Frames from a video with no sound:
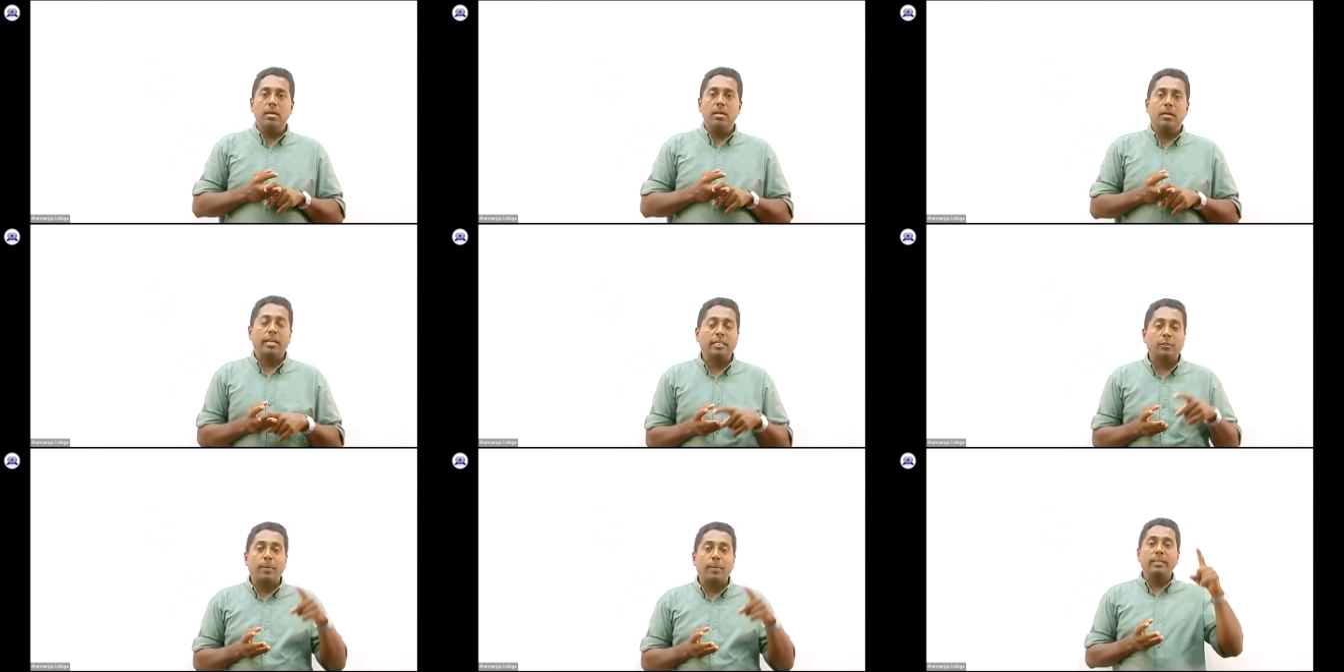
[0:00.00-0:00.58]

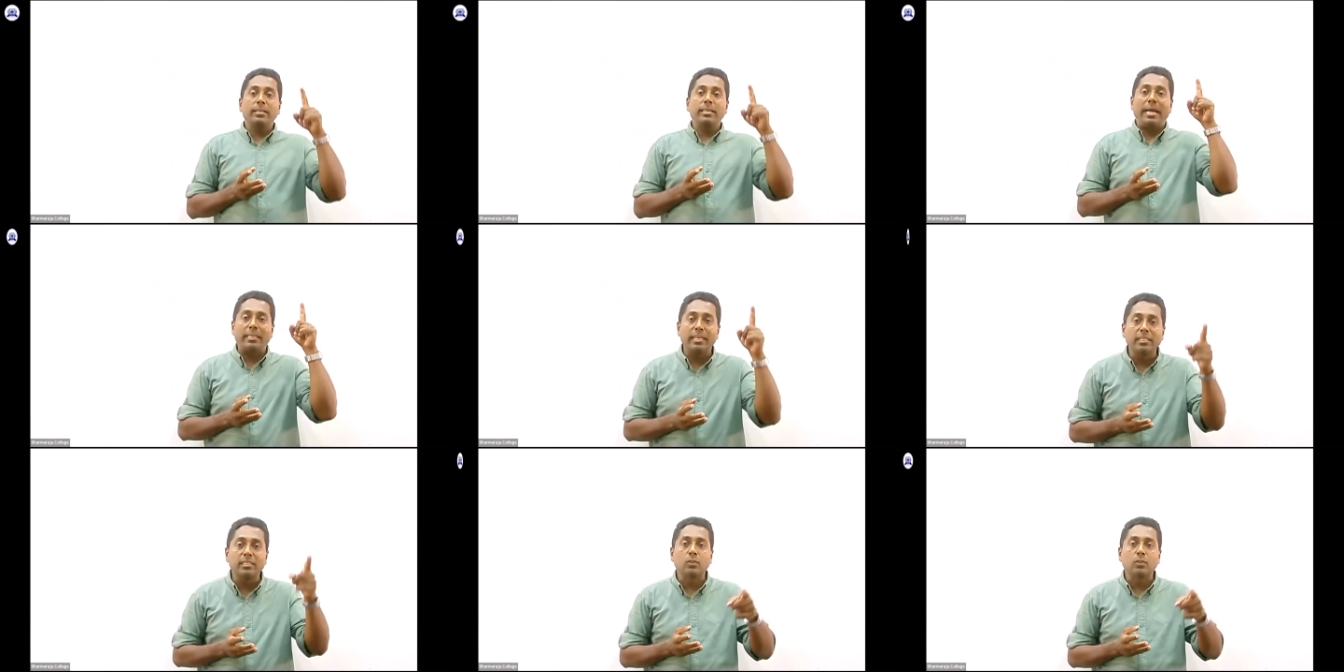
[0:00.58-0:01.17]
respect the
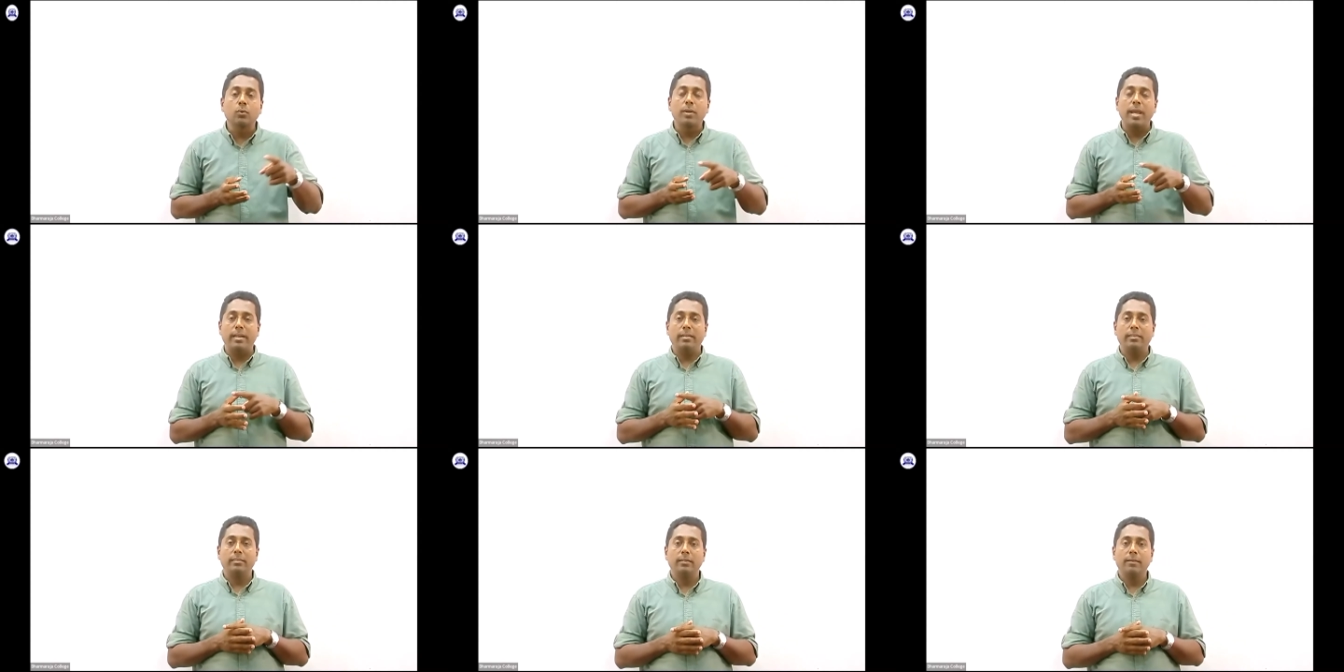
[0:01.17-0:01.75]
other
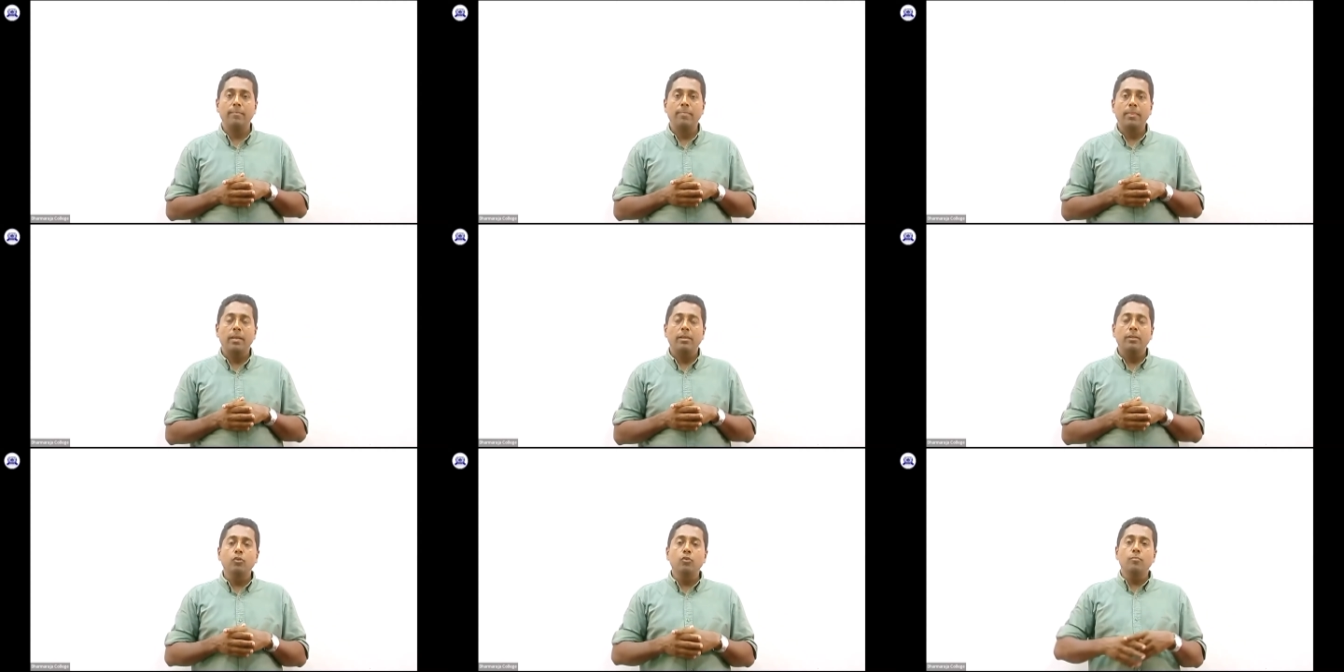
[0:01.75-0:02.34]
students.
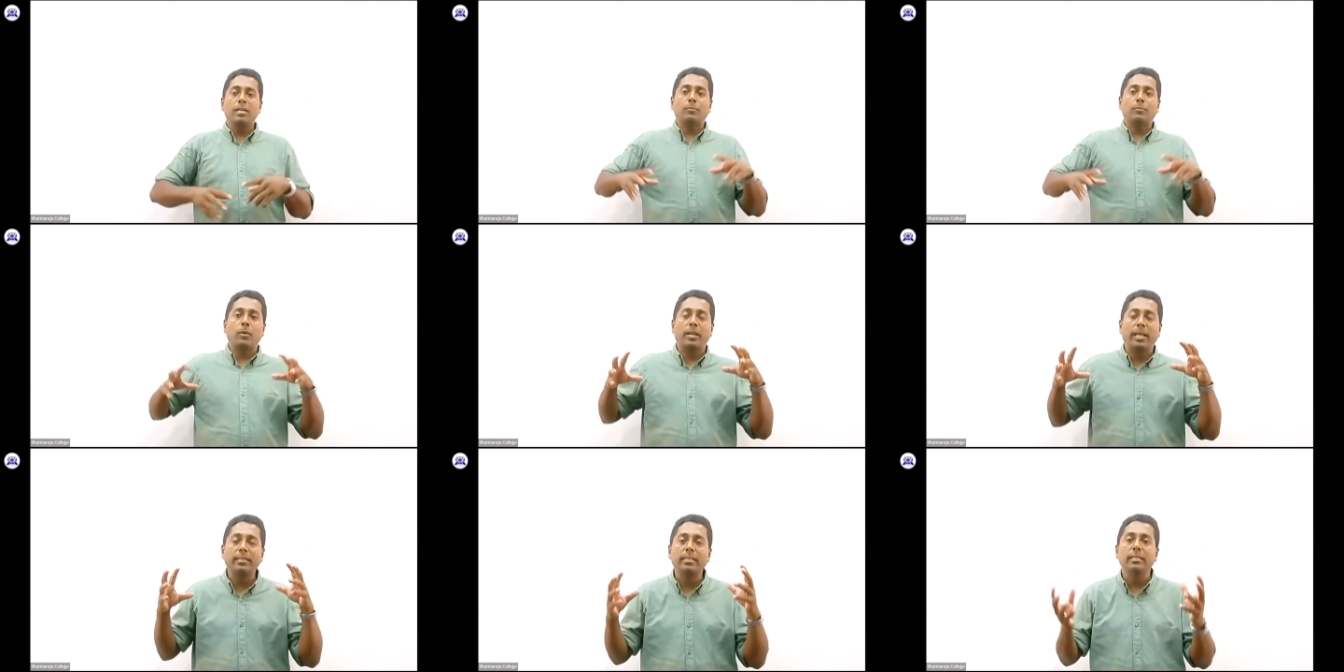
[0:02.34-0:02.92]
You must
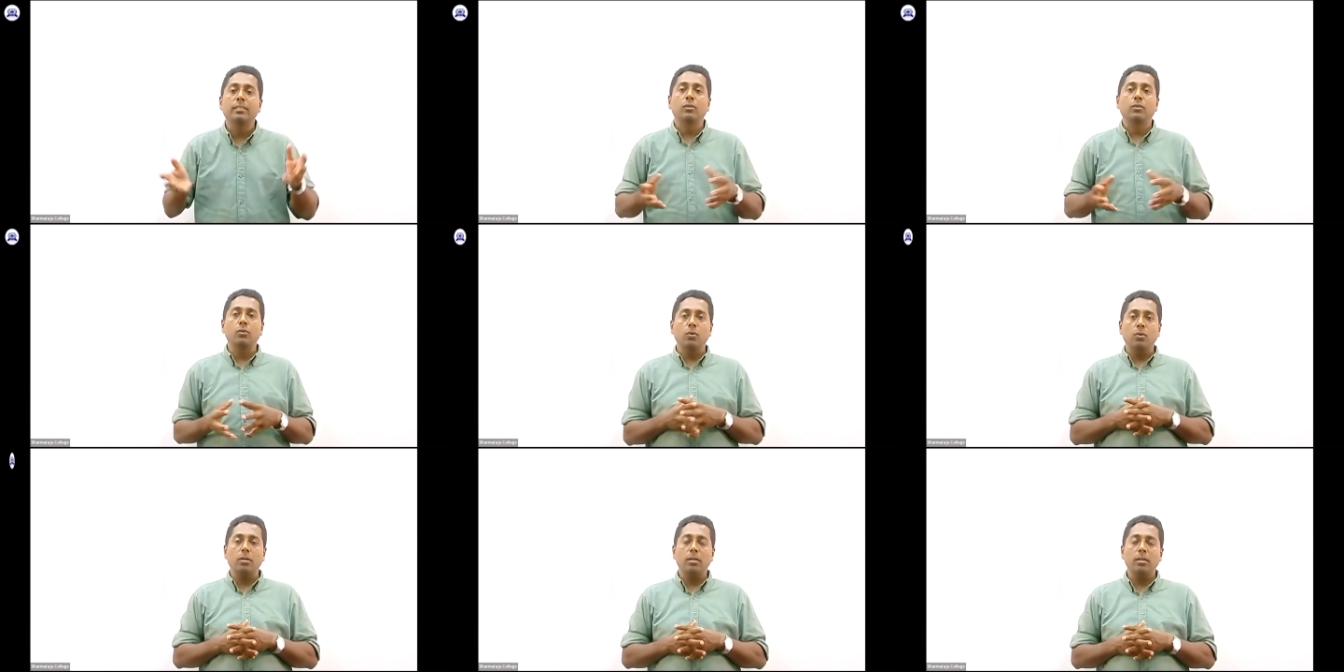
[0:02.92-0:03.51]
protect the
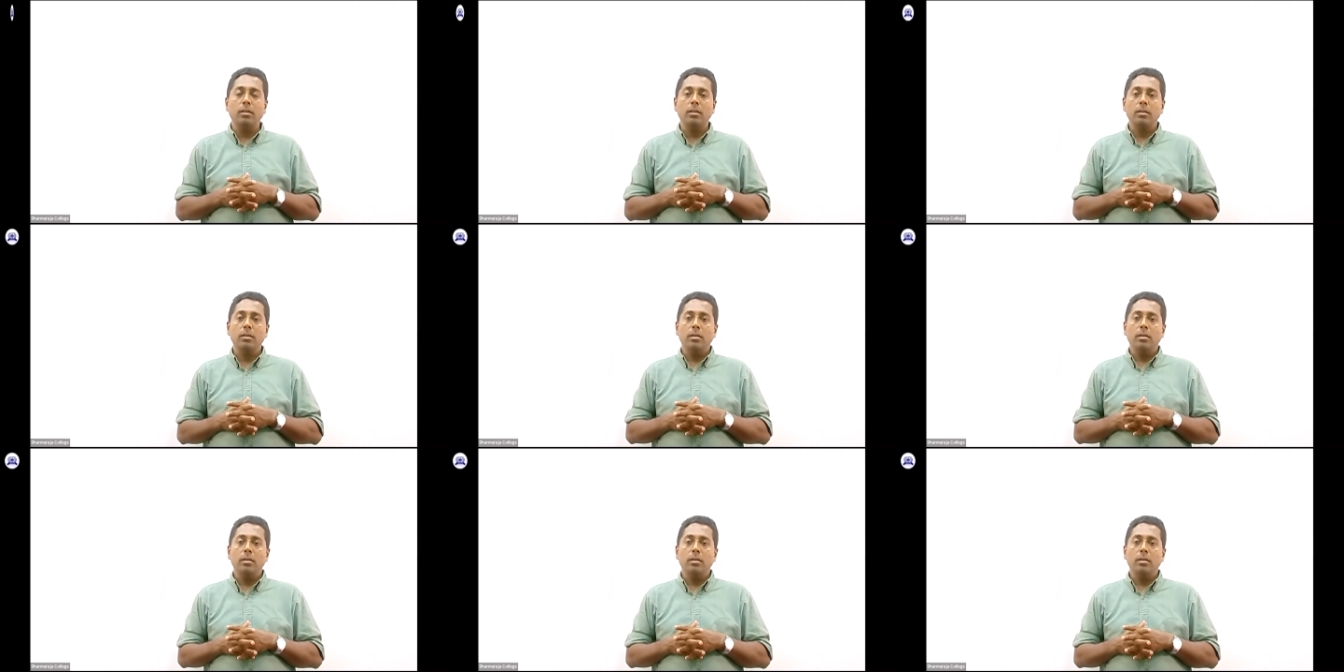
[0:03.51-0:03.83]
school,